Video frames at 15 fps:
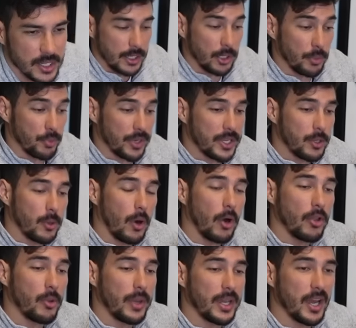It'll bring you
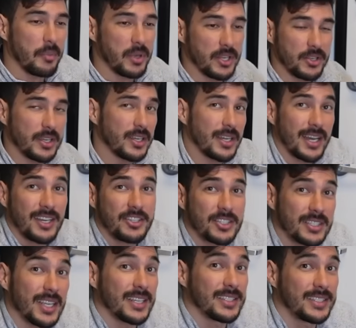all the way up and you can kind of
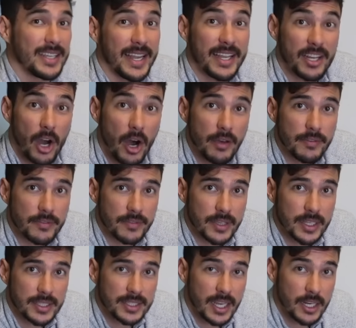just, like, stand off of it.
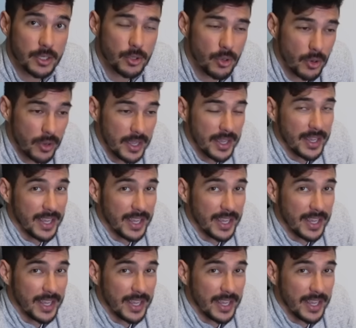It's kind of cool.